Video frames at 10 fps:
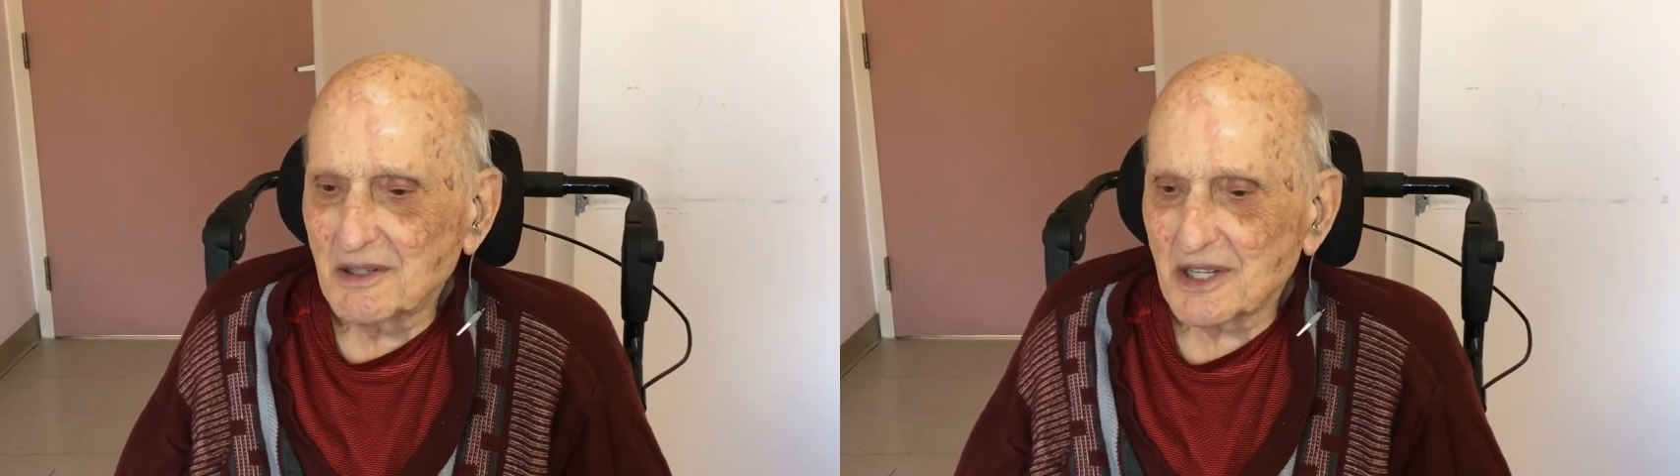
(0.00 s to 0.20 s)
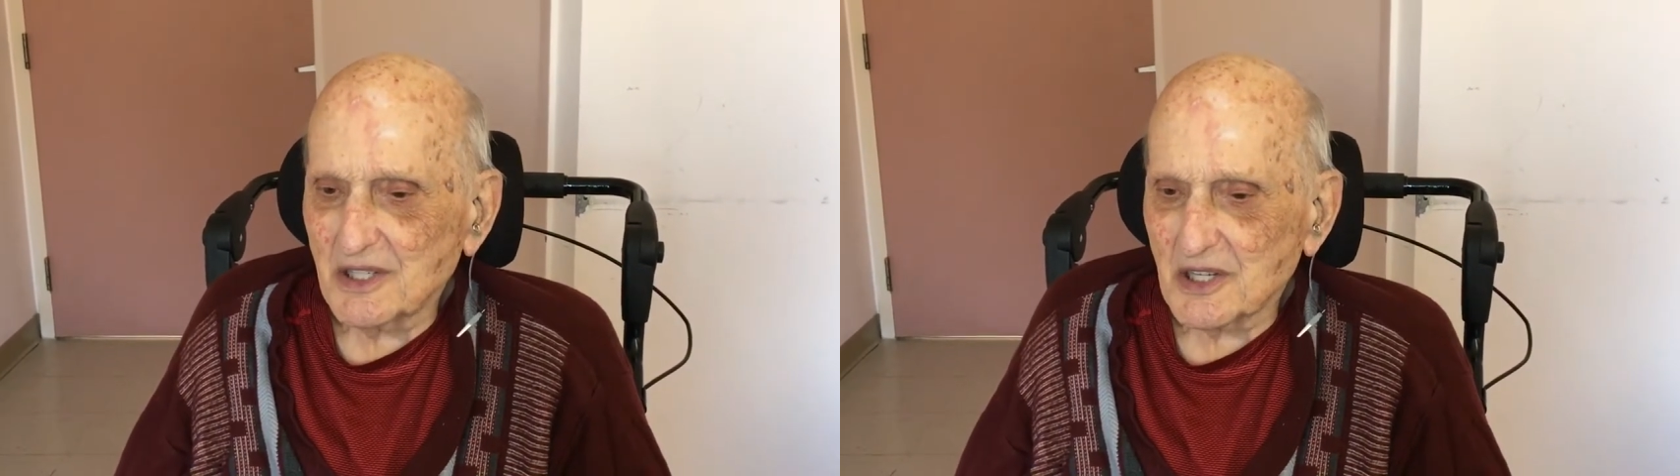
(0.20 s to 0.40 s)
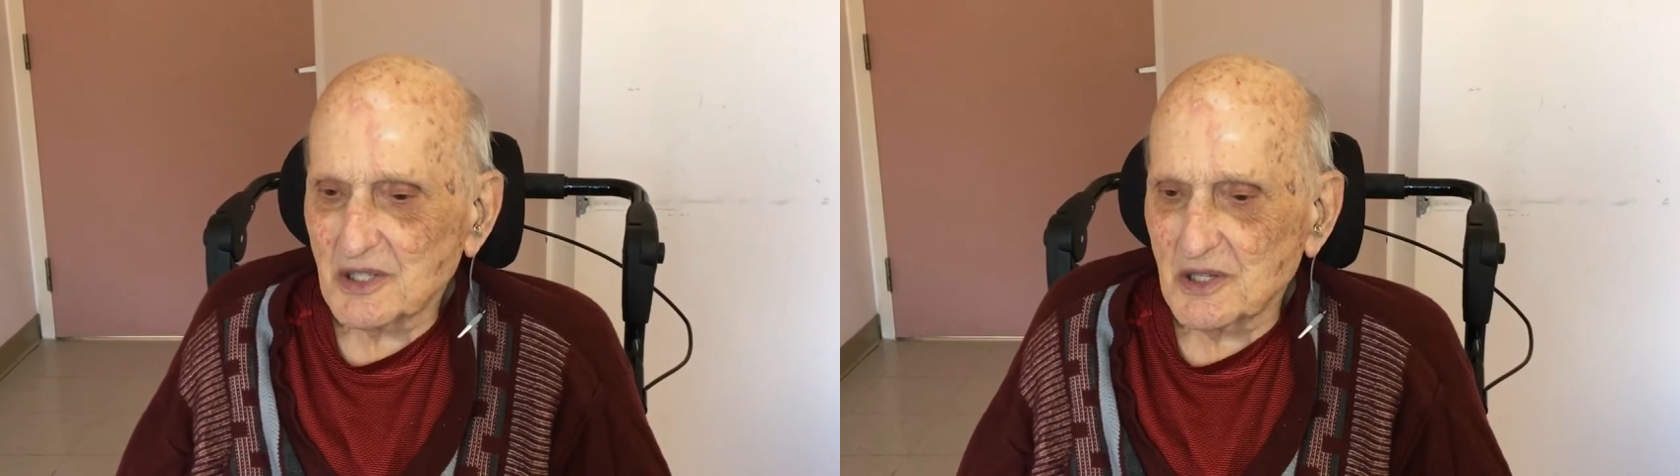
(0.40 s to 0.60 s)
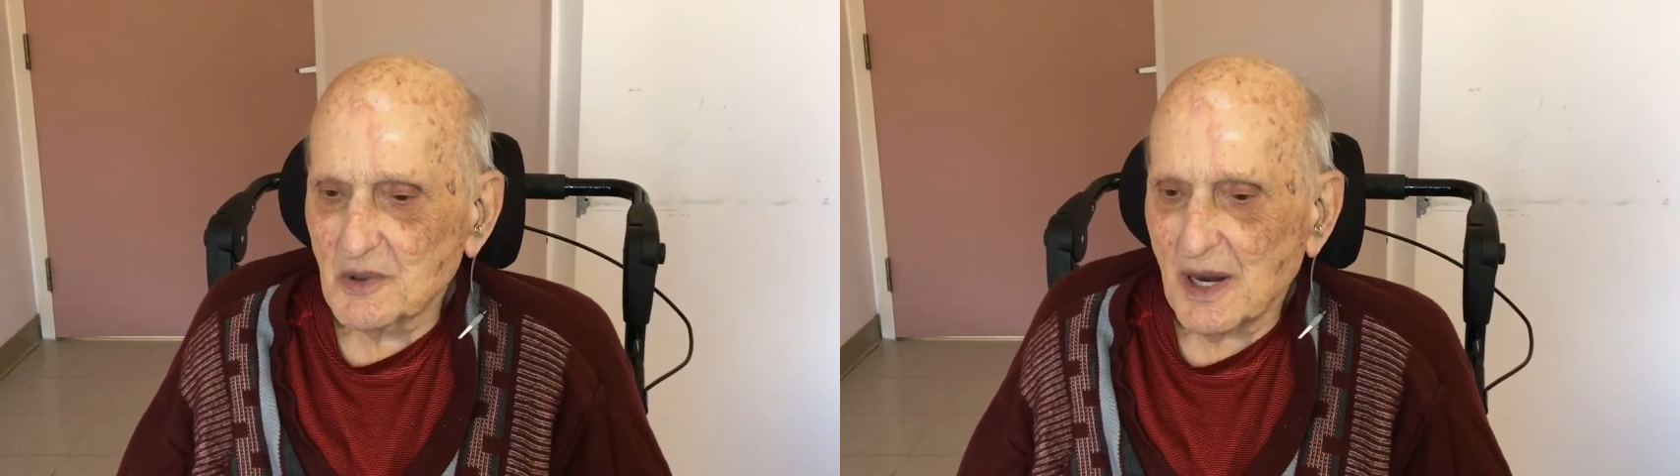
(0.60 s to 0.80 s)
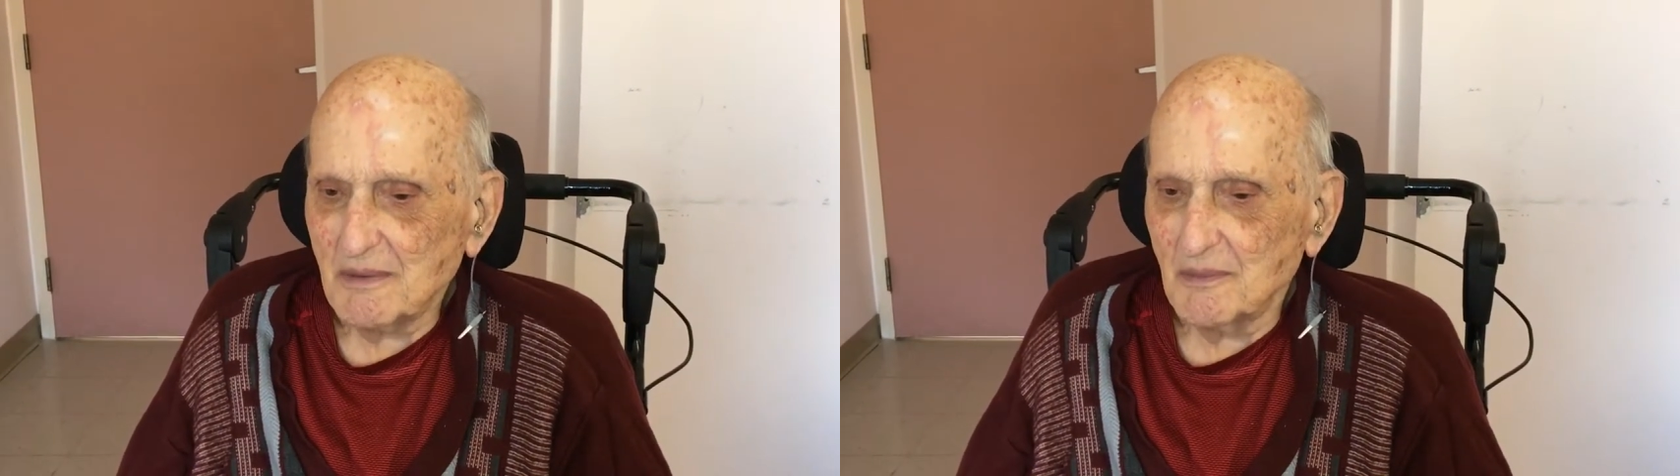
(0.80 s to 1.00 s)
was just a
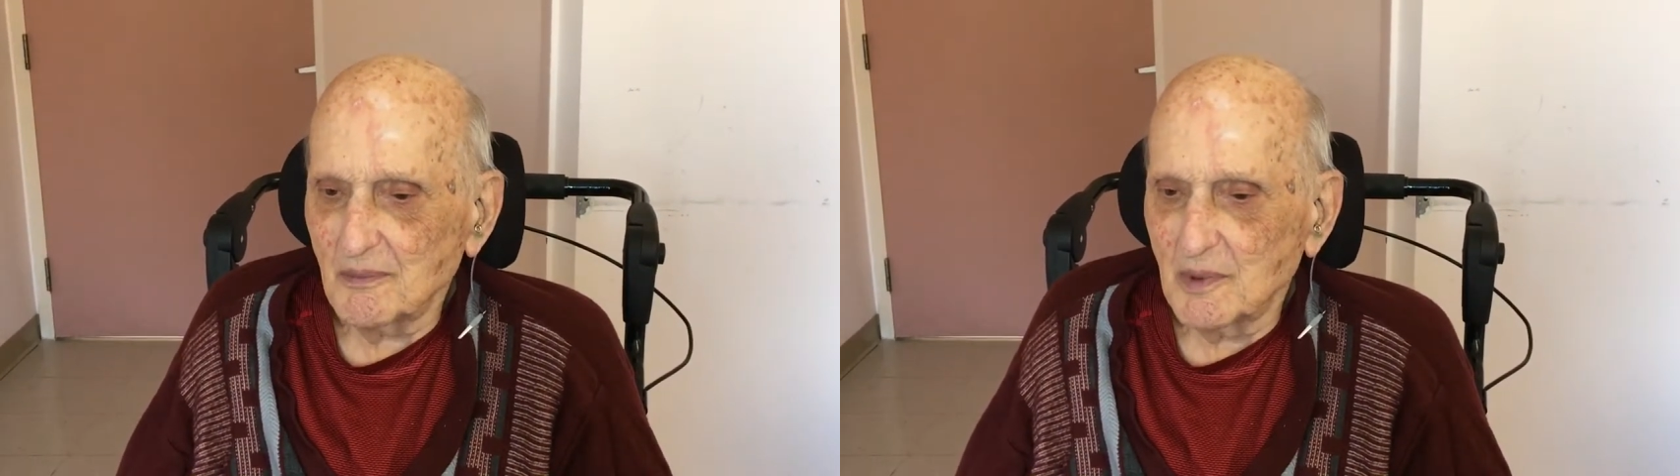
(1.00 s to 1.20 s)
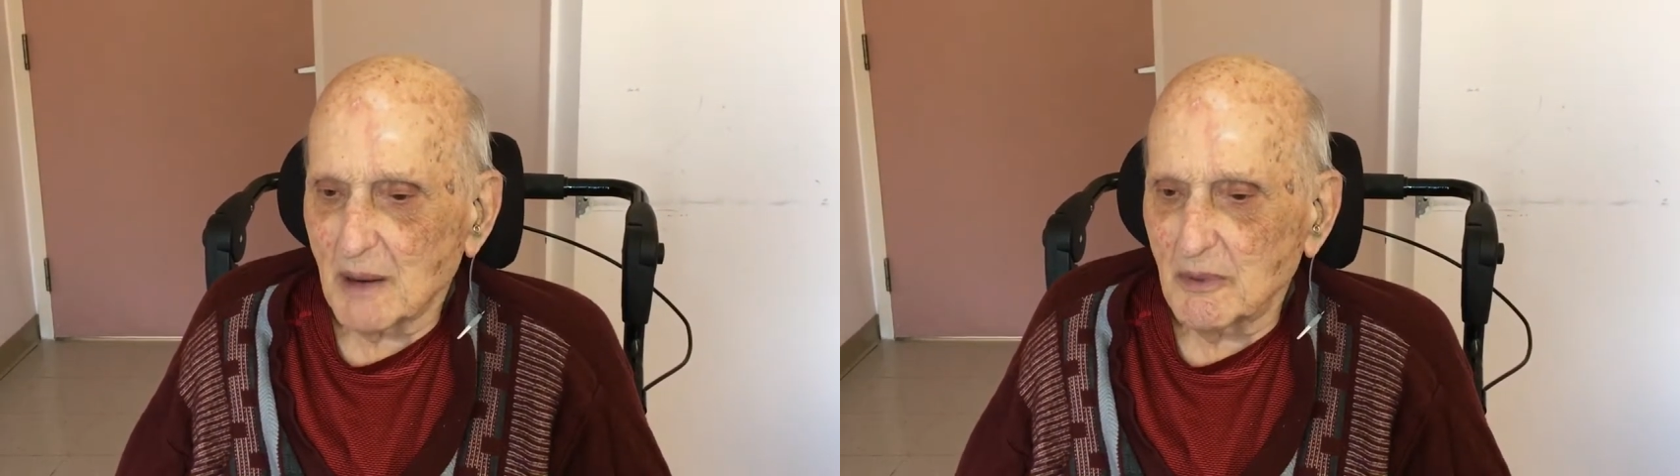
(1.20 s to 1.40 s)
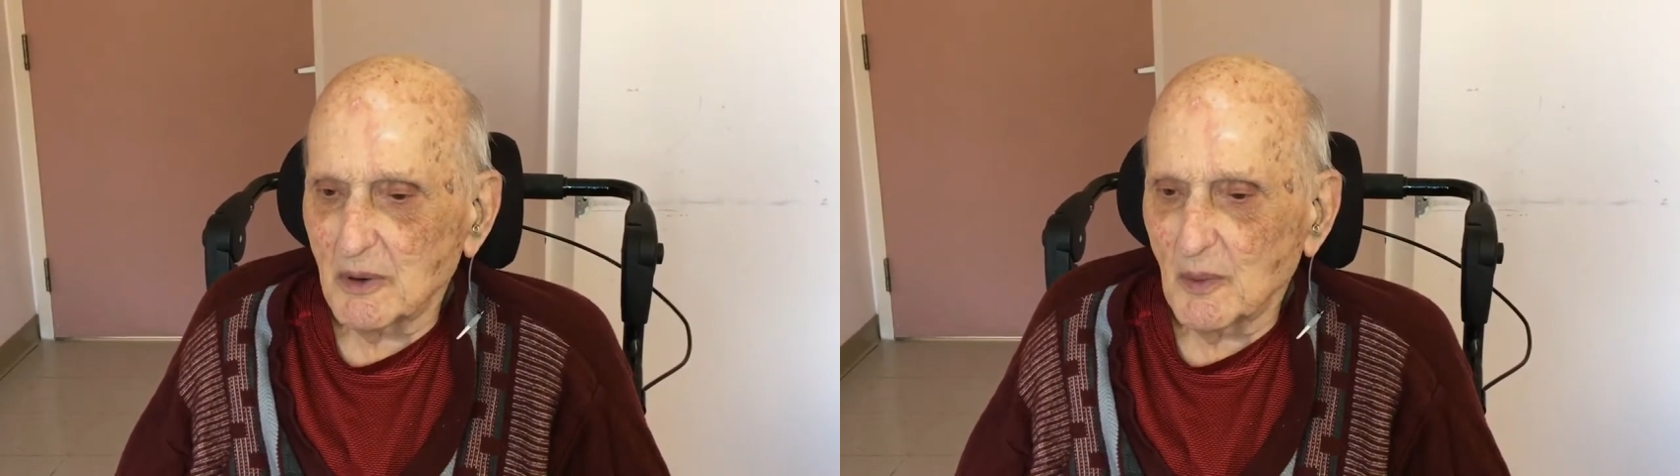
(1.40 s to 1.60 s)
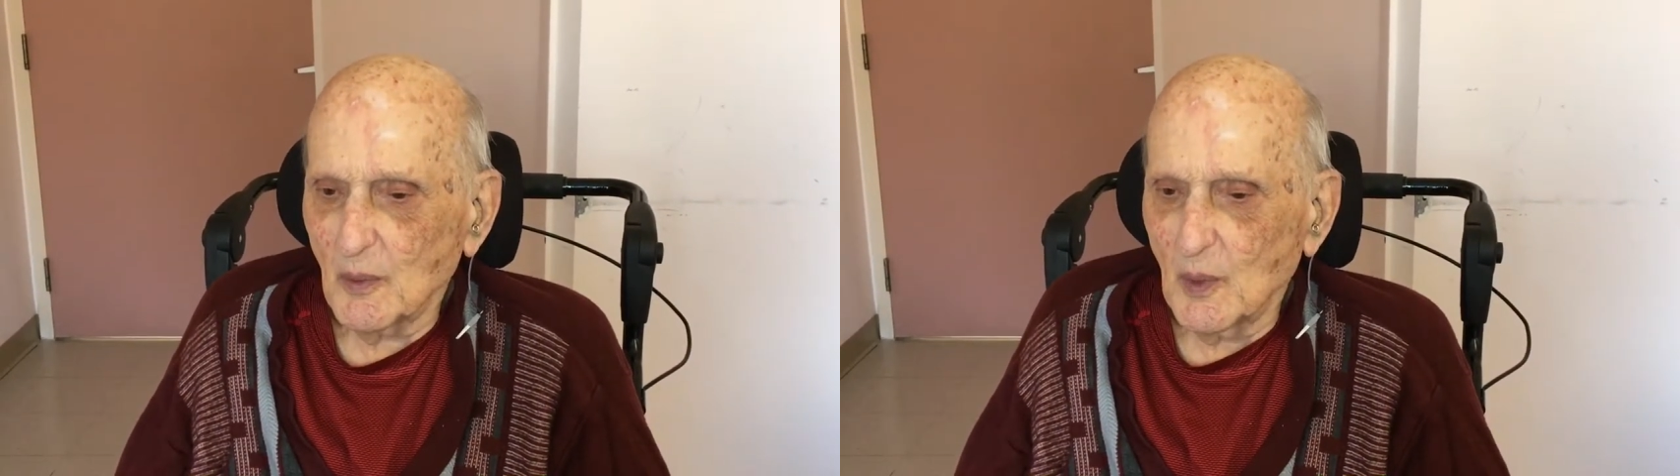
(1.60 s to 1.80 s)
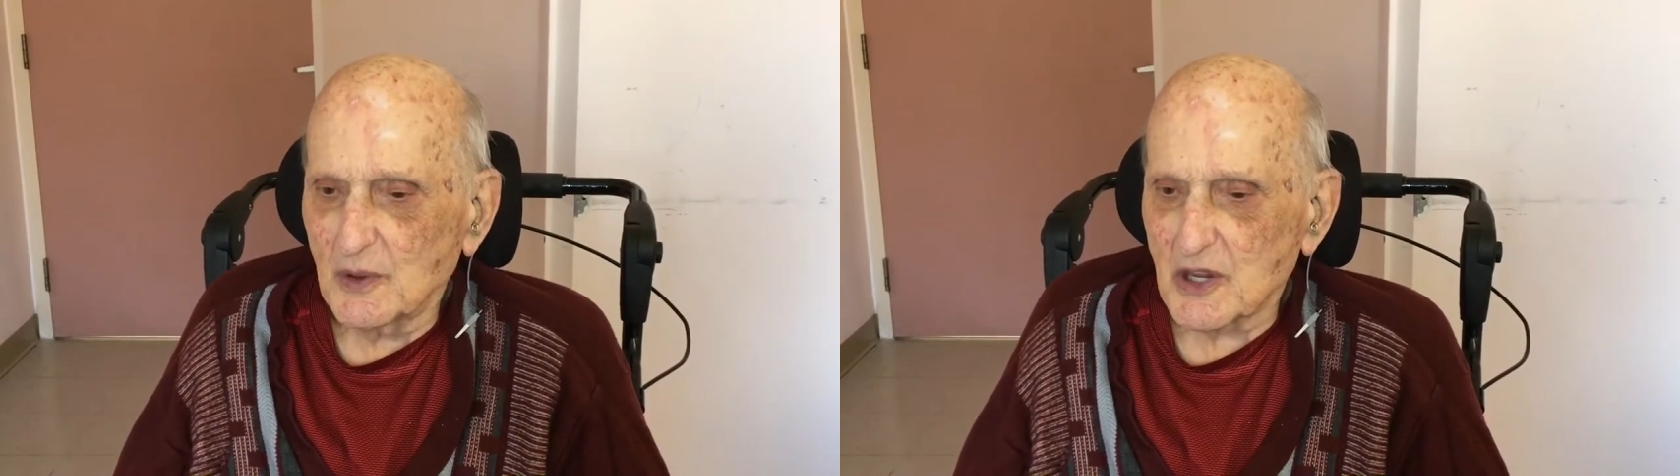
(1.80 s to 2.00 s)
straight rubber
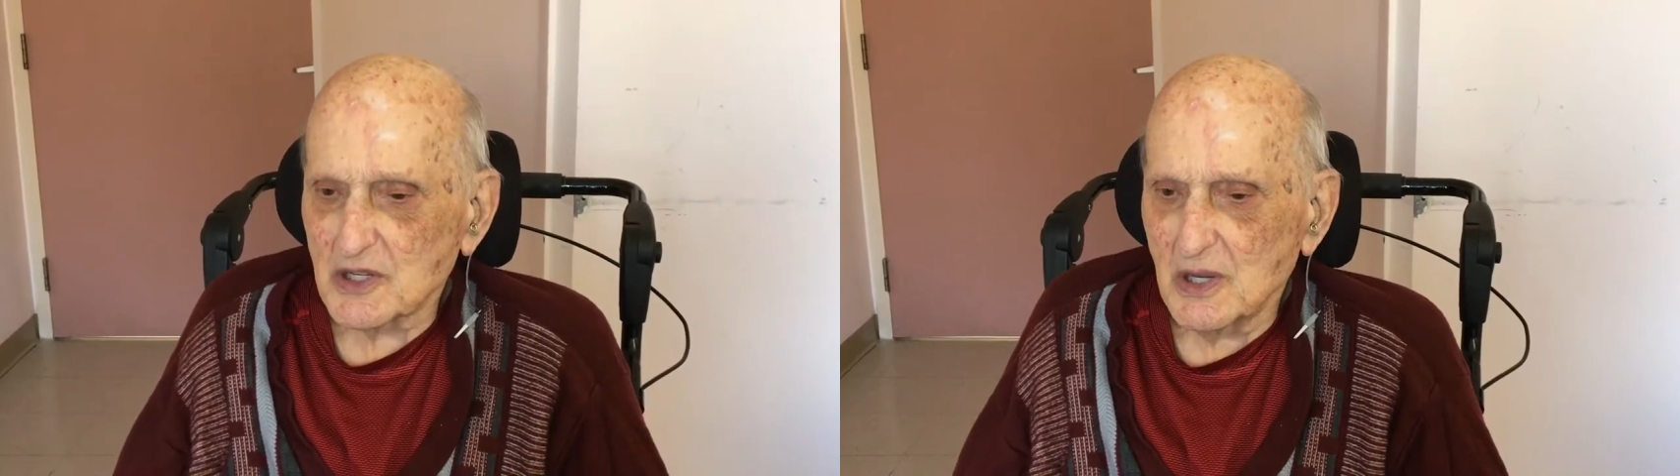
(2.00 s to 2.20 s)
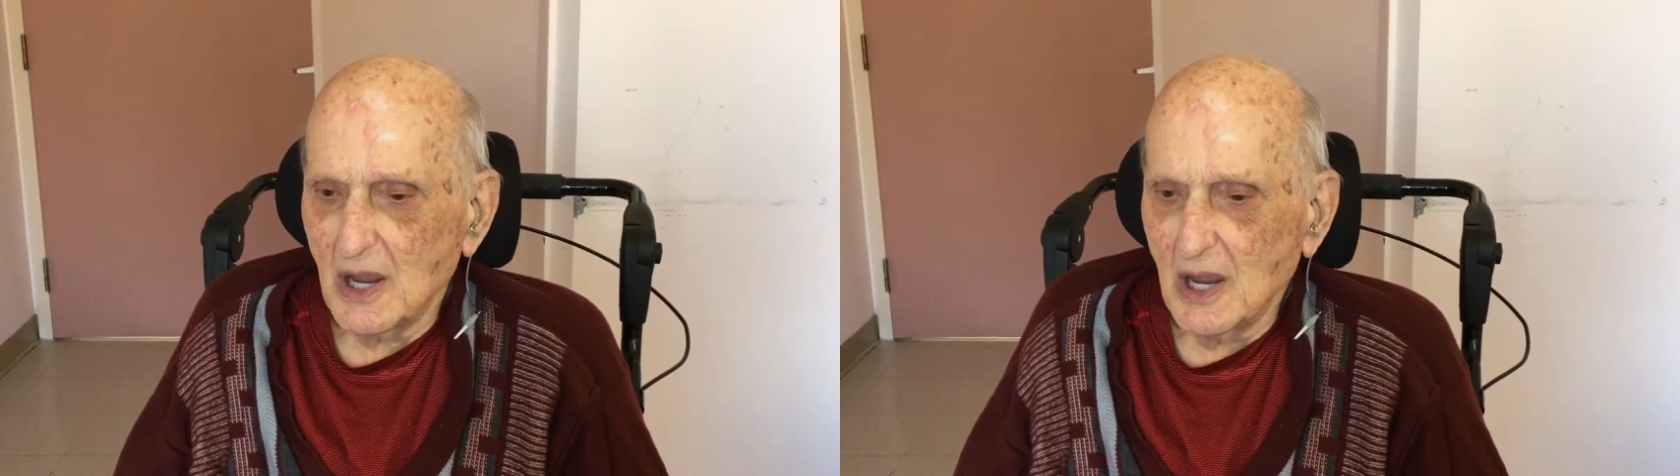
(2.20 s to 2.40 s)
with just,